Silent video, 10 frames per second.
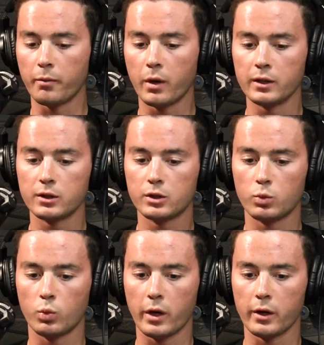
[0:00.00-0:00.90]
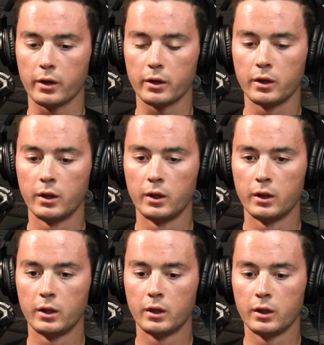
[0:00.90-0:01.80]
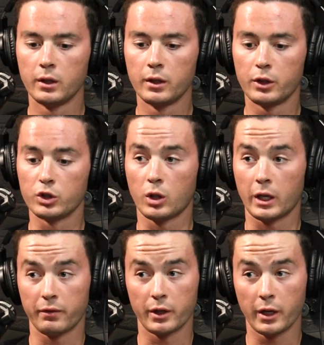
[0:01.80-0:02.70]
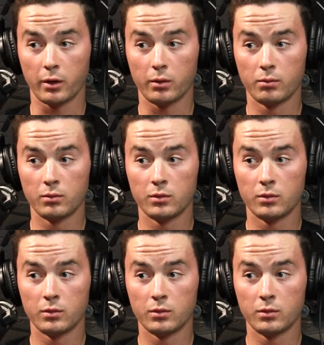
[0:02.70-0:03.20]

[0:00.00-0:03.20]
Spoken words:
months where there's a lot of unknown.